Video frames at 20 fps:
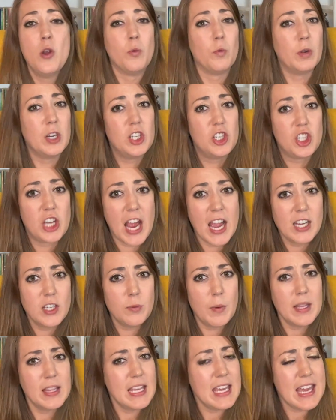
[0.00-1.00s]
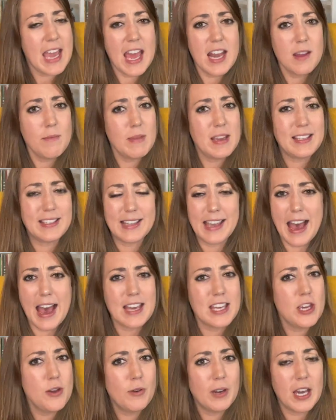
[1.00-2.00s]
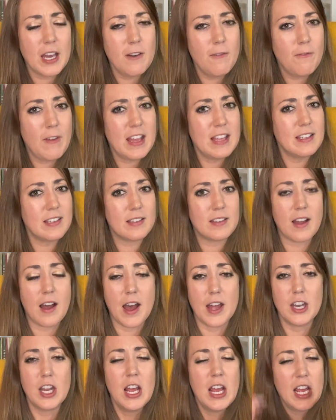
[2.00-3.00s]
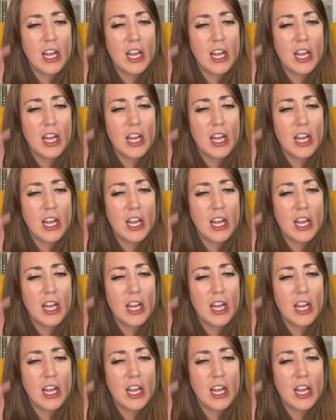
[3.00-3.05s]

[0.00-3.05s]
reject what the enemy's got you convinced on,